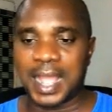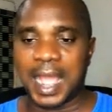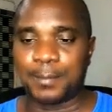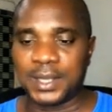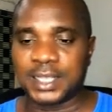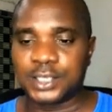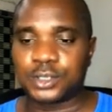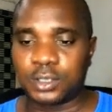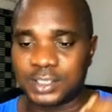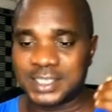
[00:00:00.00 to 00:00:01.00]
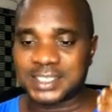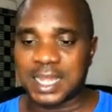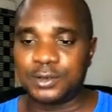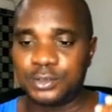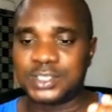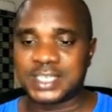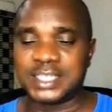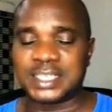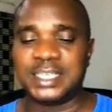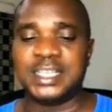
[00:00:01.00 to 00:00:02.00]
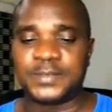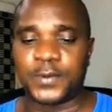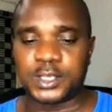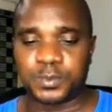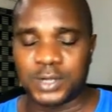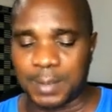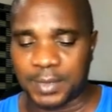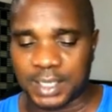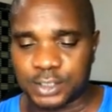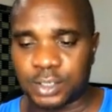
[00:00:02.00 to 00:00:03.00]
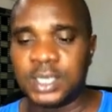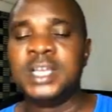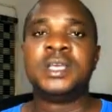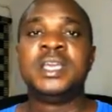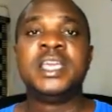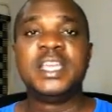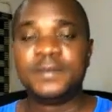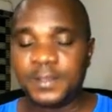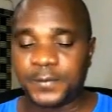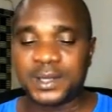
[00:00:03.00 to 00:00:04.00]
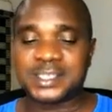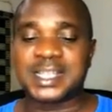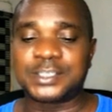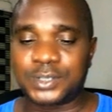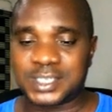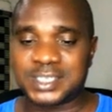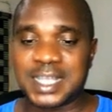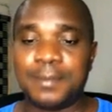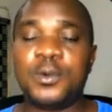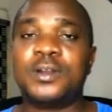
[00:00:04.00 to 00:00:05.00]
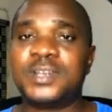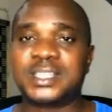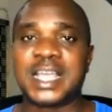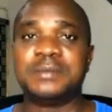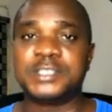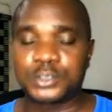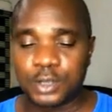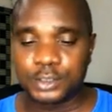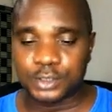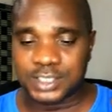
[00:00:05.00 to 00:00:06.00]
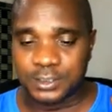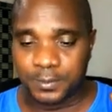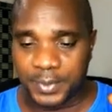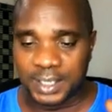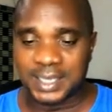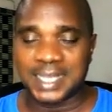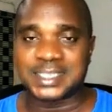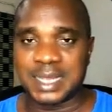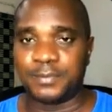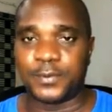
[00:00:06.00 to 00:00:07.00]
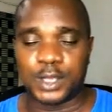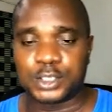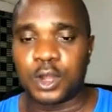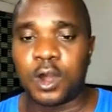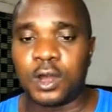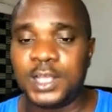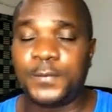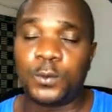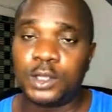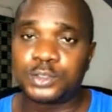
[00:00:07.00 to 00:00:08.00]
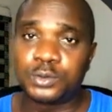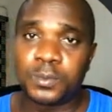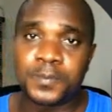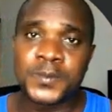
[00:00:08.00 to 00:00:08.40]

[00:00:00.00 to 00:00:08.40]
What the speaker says: application, the sound you set in this voice mode application. Even if you restart your system 100 times, it's going to still be that same voice. Or if you want to